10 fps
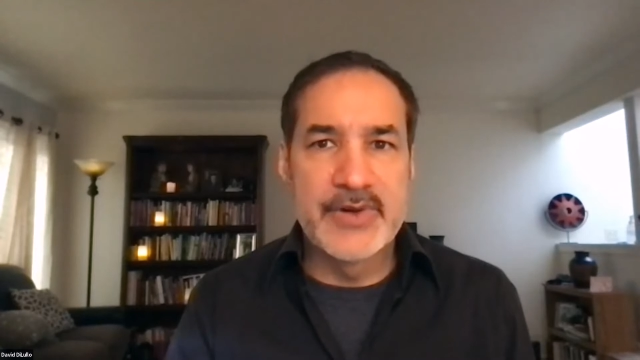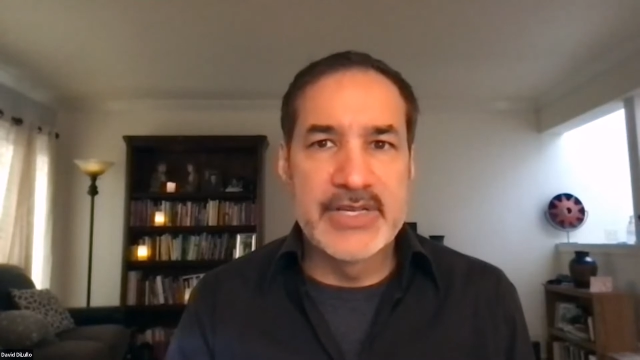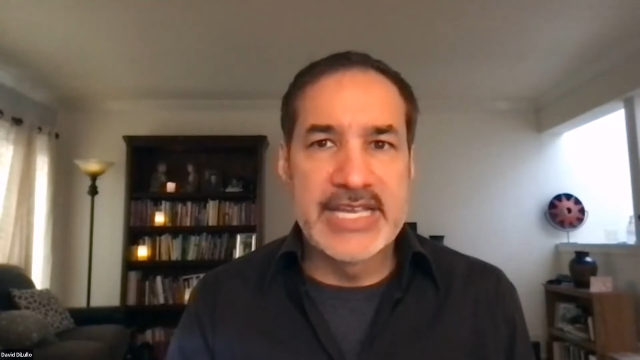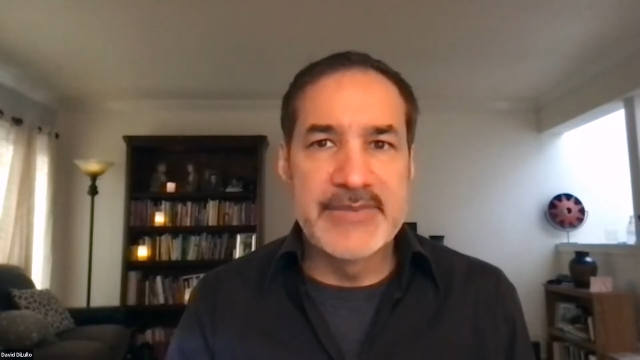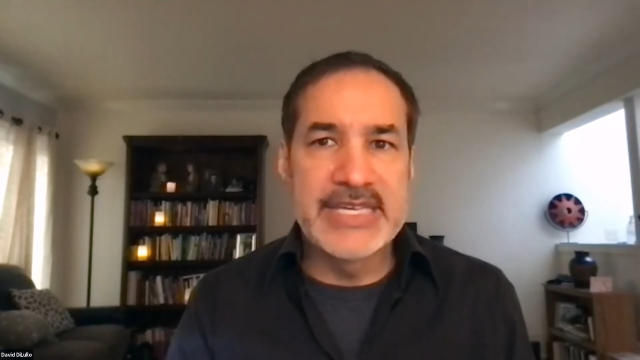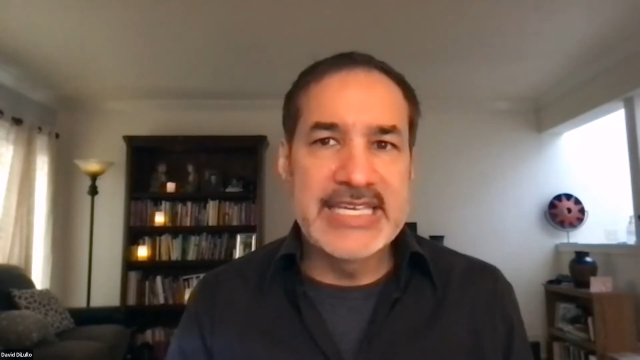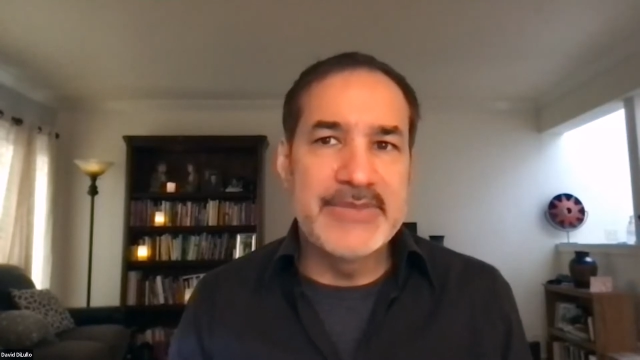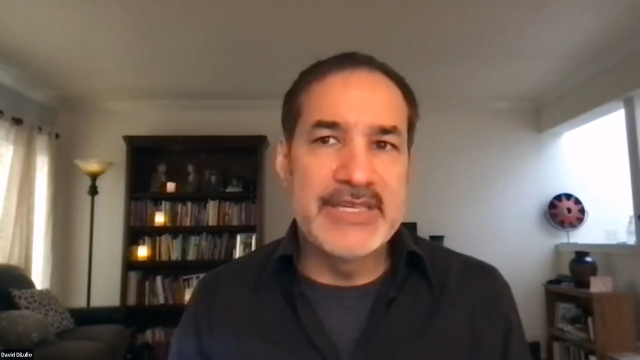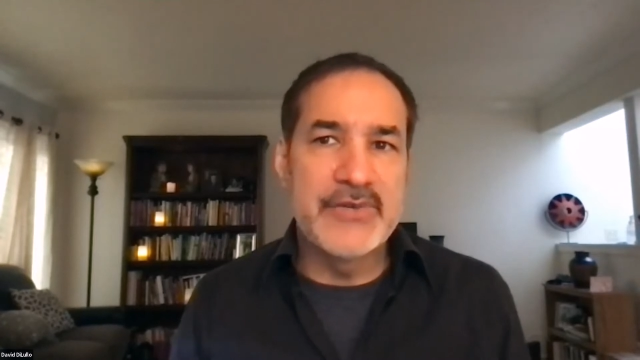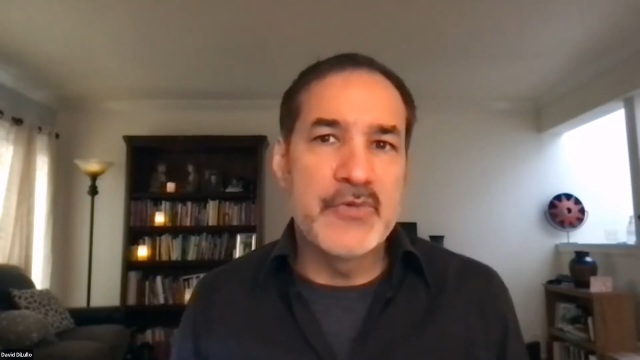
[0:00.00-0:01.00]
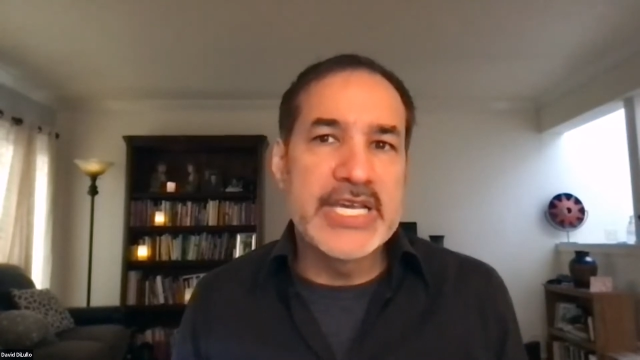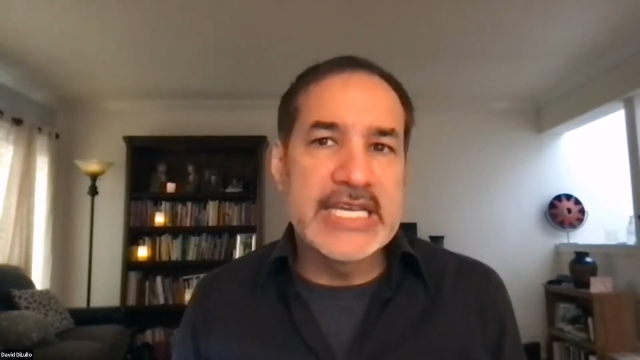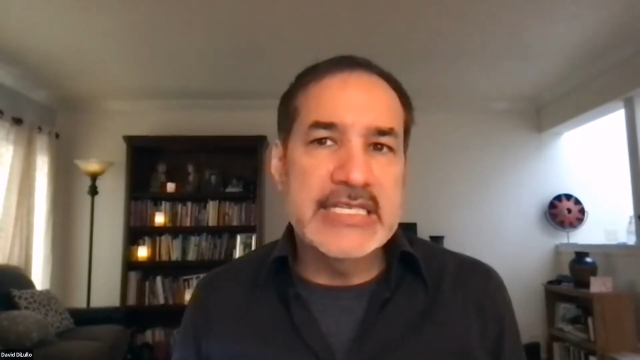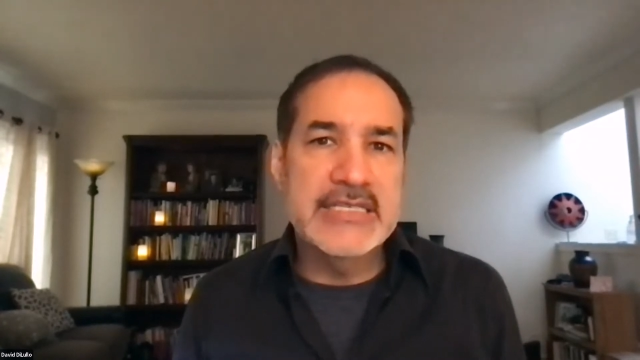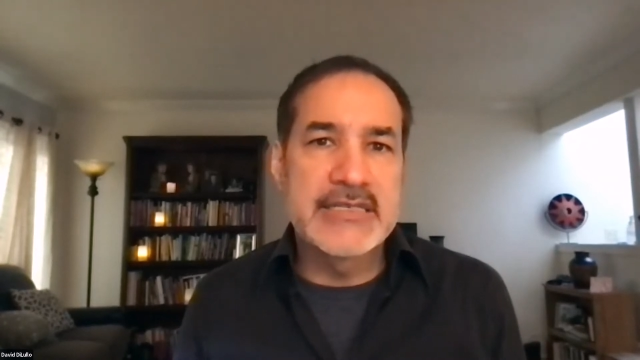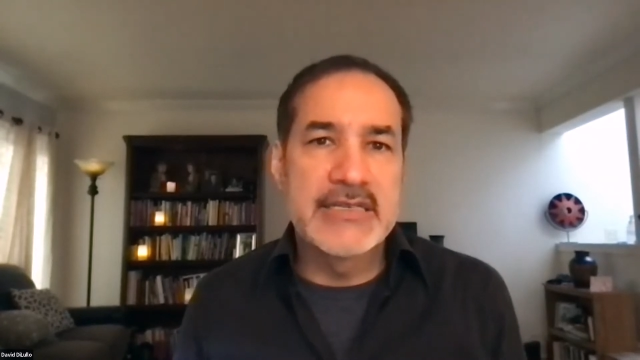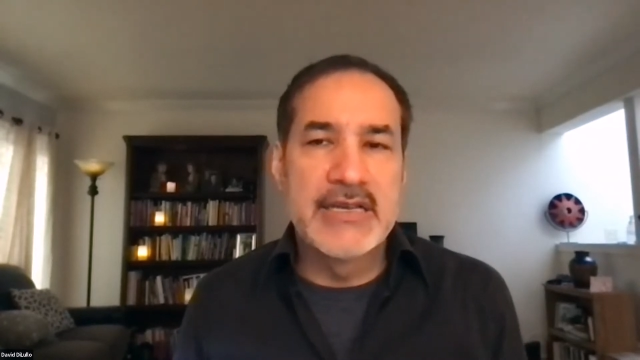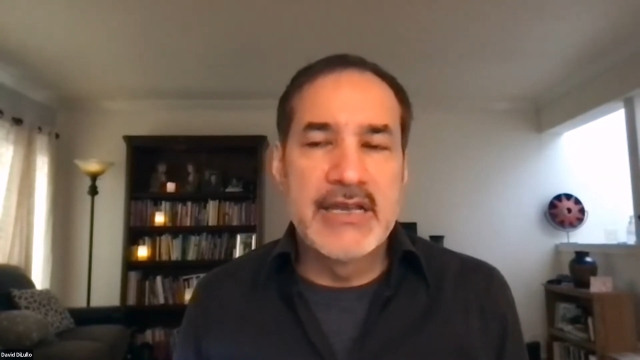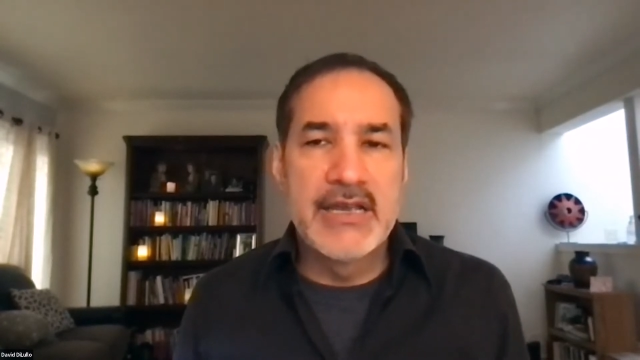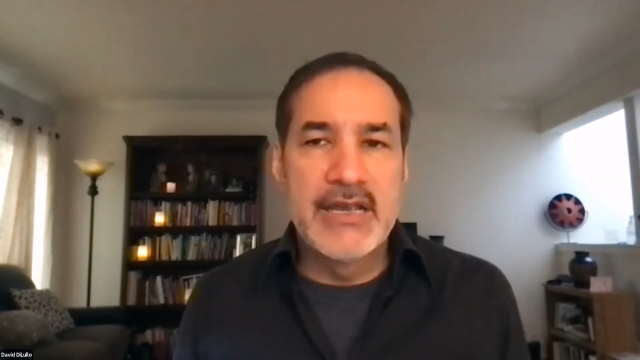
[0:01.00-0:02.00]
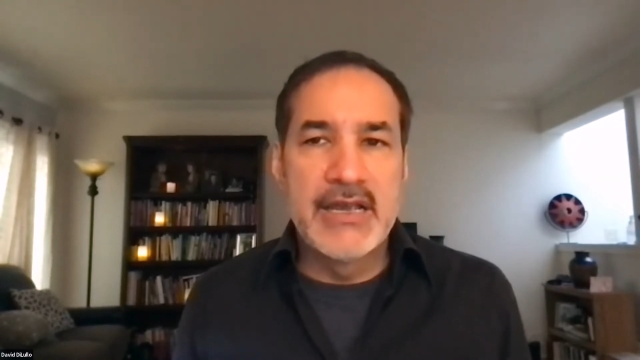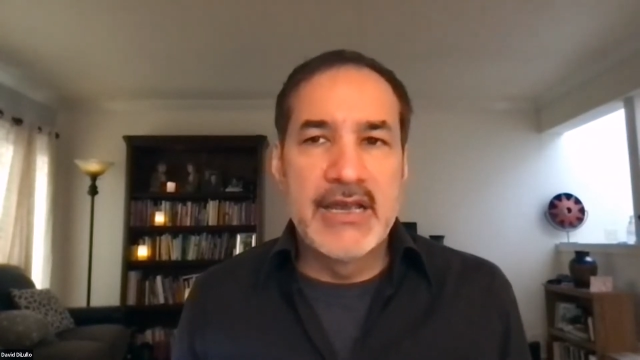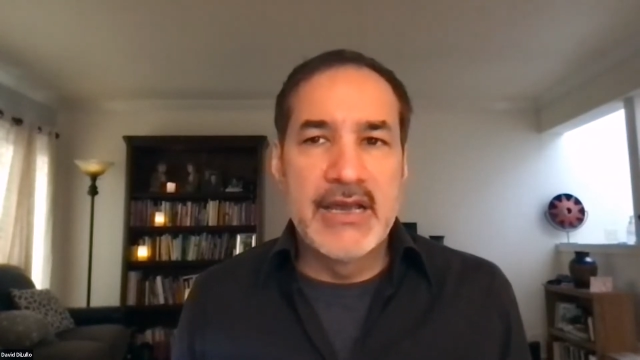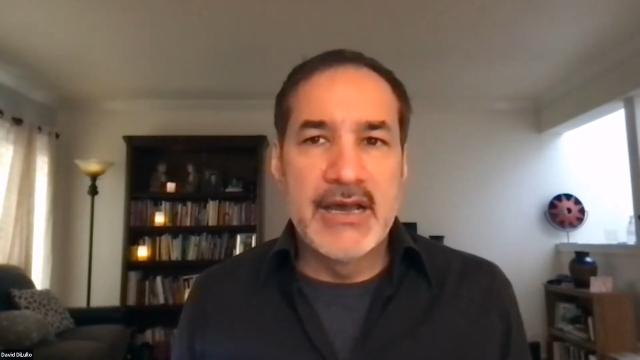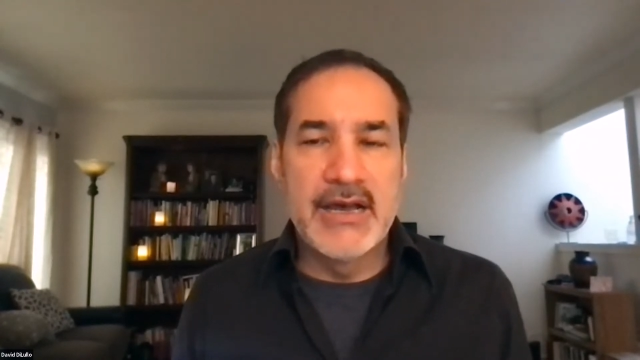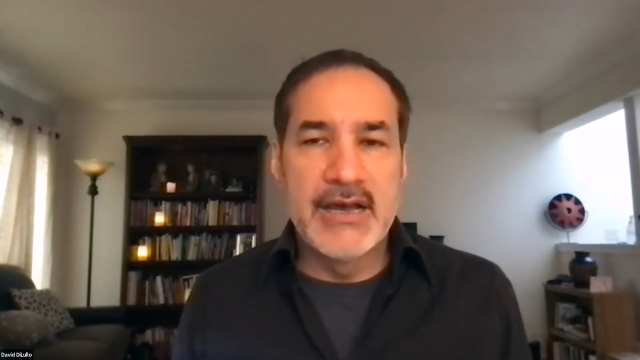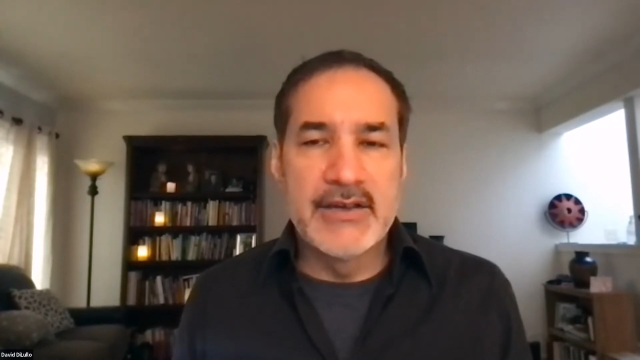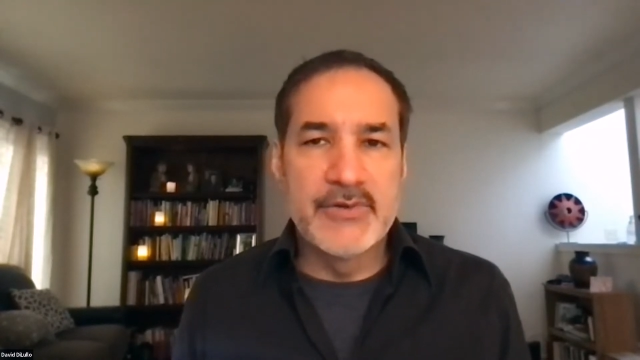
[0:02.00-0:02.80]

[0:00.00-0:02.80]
named E.B. Weeks, who